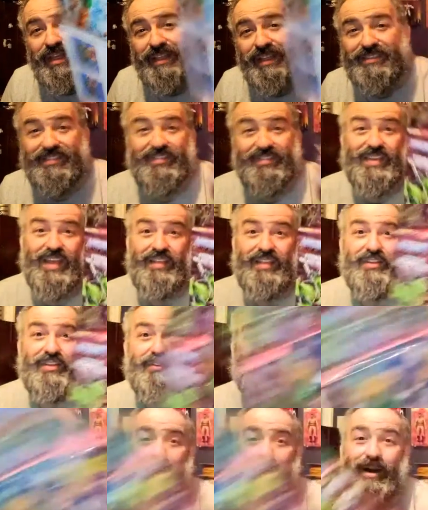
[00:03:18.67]
That's
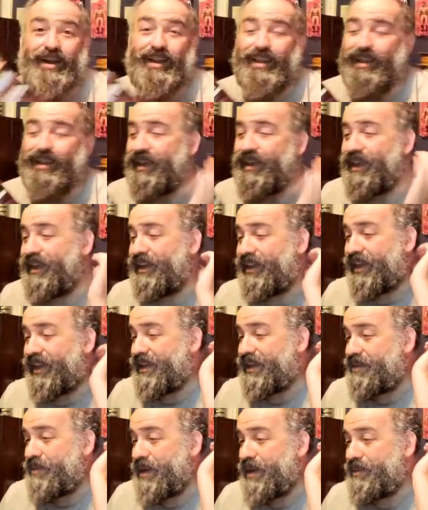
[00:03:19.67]
Skeletor. And
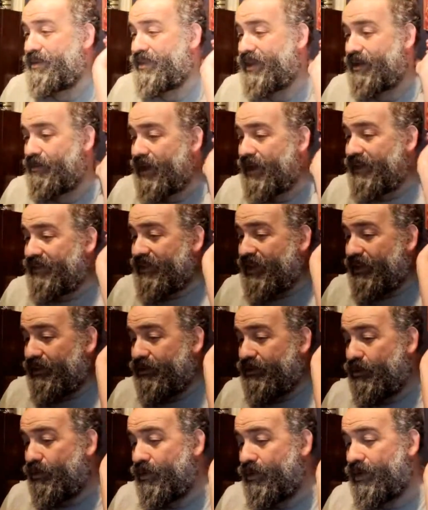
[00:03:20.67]
like you might be thinking, why
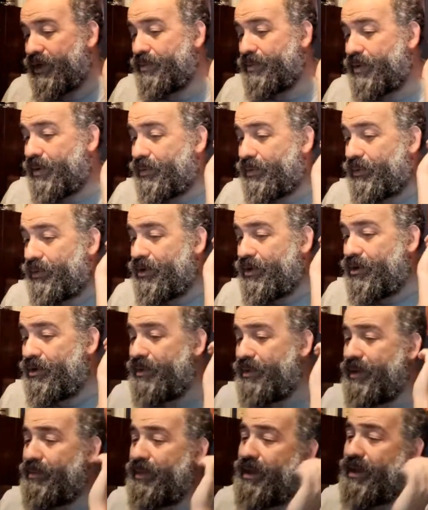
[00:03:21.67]
Skeletor wearing a purple
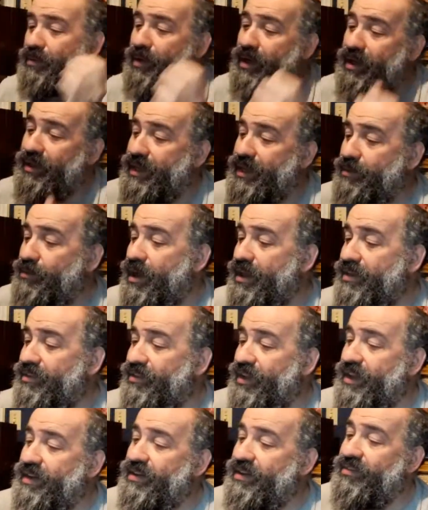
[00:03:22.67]
robe? And I'm like, well, he
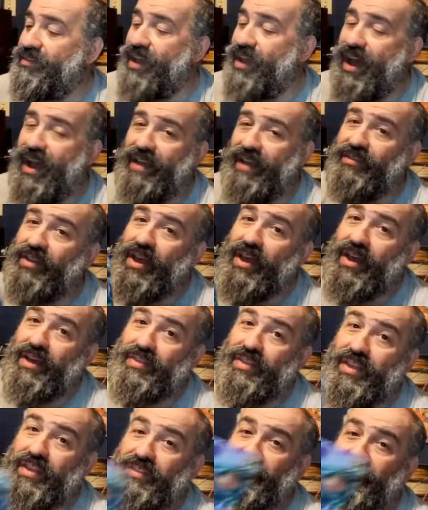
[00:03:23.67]
was in disguise.
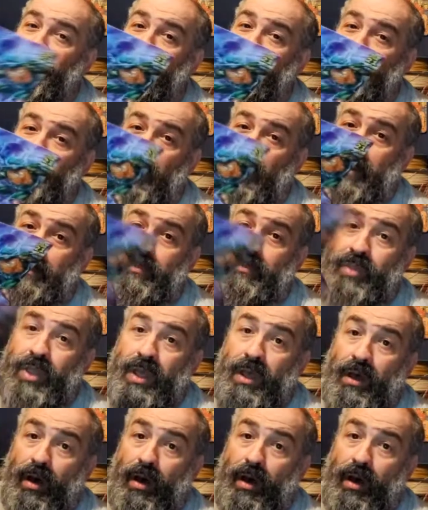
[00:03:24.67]
This is from